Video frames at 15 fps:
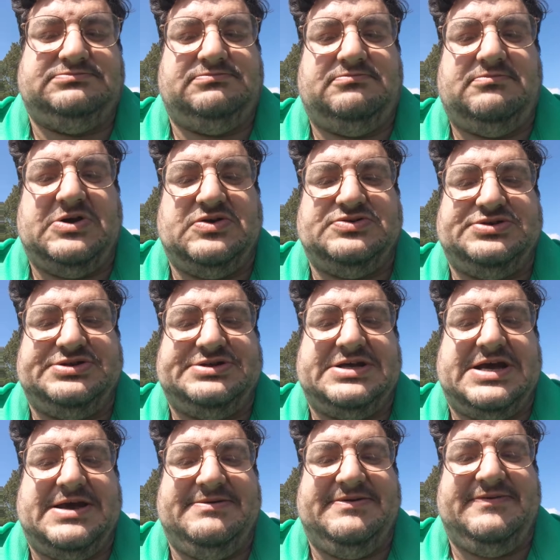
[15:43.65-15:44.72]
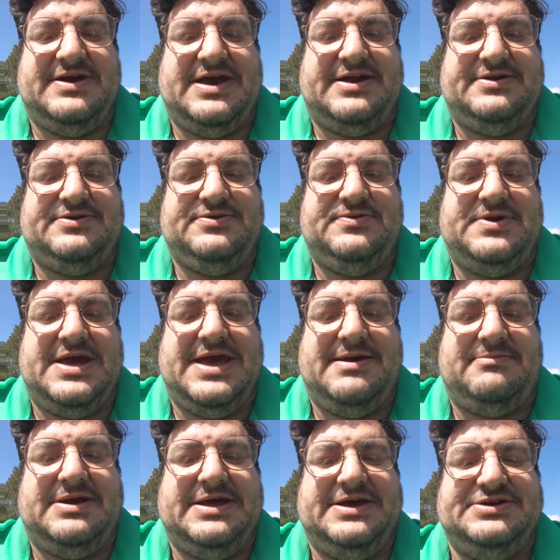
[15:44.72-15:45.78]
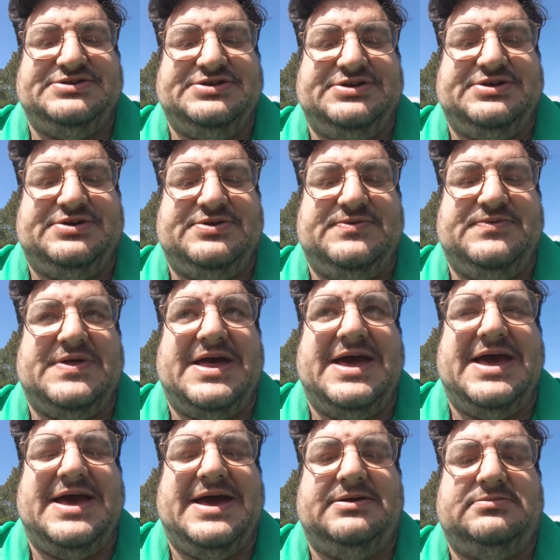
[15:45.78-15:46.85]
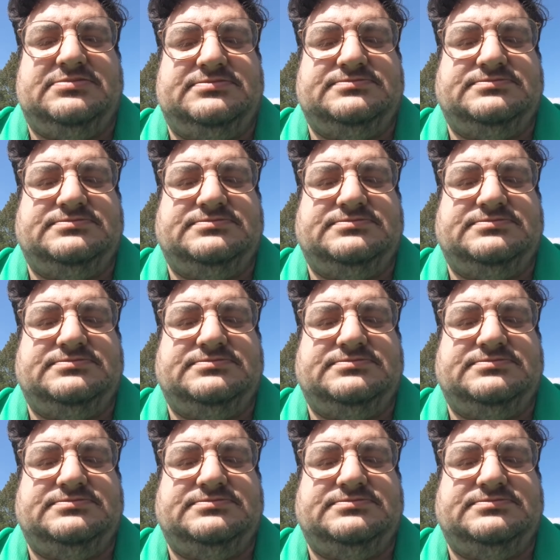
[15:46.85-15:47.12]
Most of the time you've gotten too damn lazy to do that.